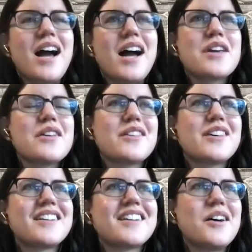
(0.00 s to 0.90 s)
think
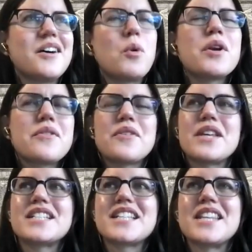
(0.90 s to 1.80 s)
that one of the
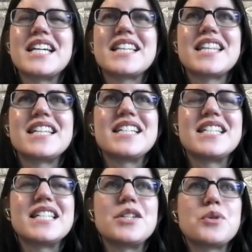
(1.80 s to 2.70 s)
things I think that
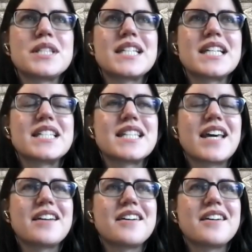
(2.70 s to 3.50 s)
is interesting is that,